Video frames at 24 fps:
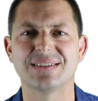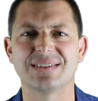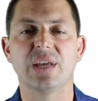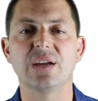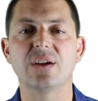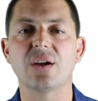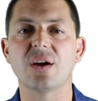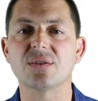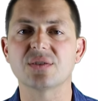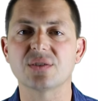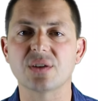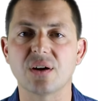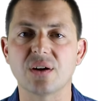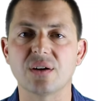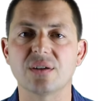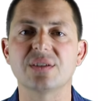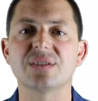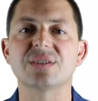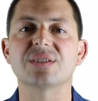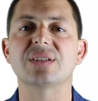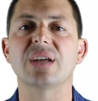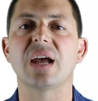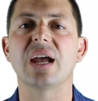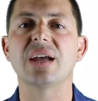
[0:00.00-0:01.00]
He goes on to
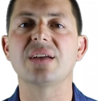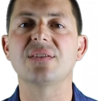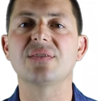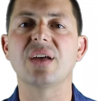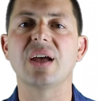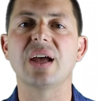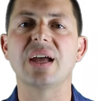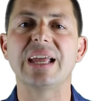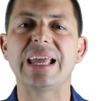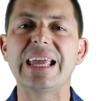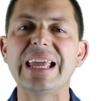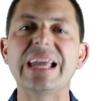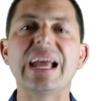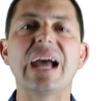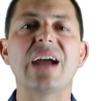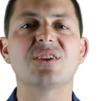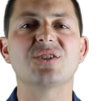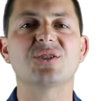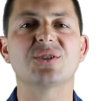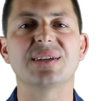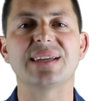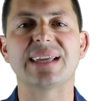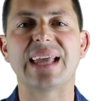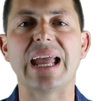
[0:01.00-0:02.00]
say that he
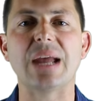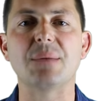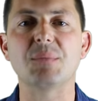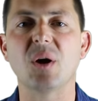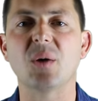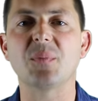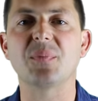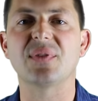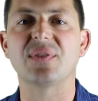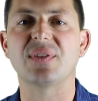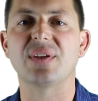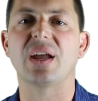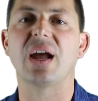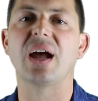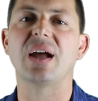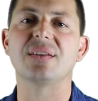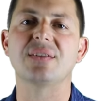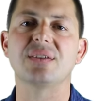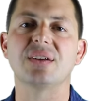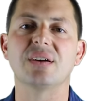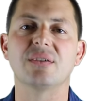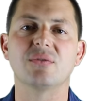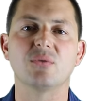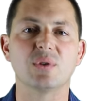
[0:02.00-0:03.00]
actually came up with the
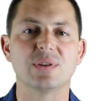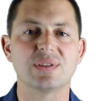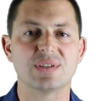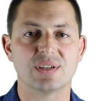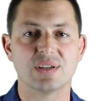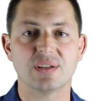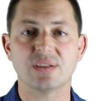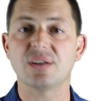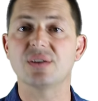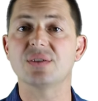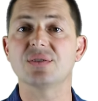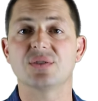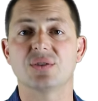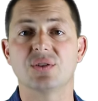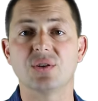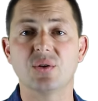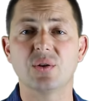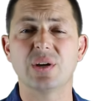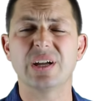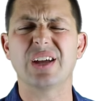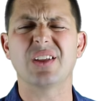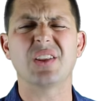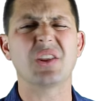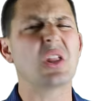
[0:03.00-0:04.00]
idea of what Zillow is
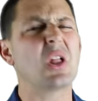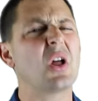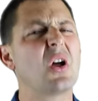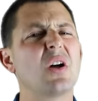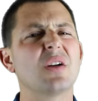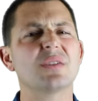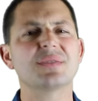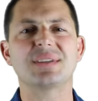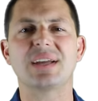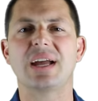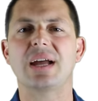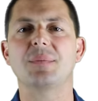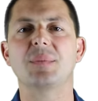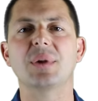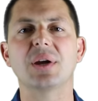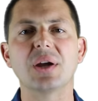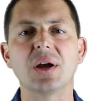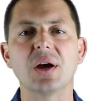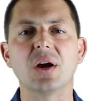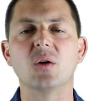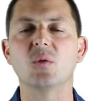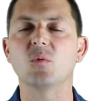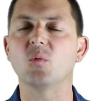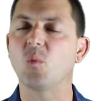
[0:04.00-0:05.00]
doing a long time ago,